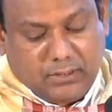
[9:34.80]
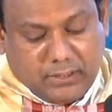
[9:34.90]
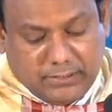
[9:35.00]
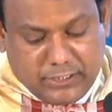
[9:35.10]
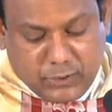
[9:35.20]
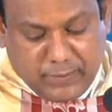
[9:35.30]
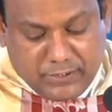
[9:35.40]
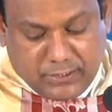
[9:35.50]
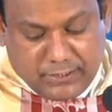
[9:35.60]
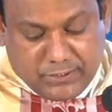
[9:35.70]
In
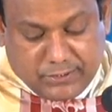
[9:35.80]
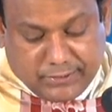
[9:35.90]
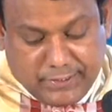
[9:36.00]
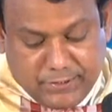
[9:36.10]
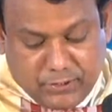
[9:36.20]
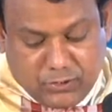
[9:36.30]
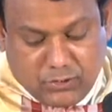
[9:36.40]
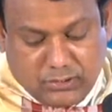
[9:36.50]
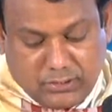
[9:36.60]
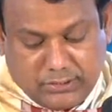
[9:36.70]
dispensing his
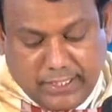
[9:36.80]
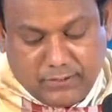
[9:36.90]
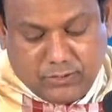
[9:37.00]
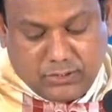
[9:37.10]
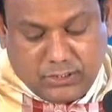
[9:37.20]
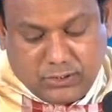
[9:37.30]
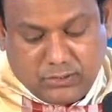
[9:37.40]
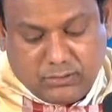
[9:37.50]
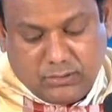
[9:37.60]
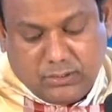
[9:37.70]
graces, Christ does
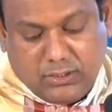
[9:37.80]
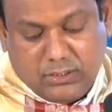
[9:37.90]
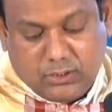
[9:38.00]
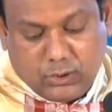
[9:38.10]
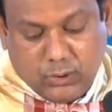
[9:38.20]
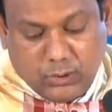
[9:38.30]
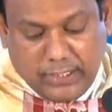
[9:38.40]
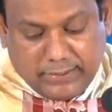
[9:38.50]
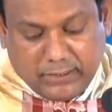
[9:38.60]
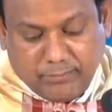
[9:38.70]
so
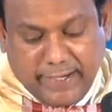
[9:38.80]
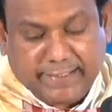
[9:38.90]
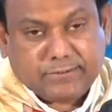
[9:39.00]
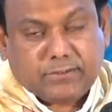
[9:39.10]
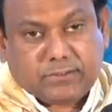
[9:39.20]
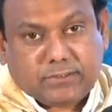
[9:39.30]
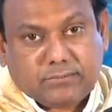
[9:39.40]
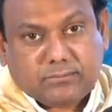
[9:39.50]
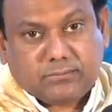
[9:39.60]
at the banquet.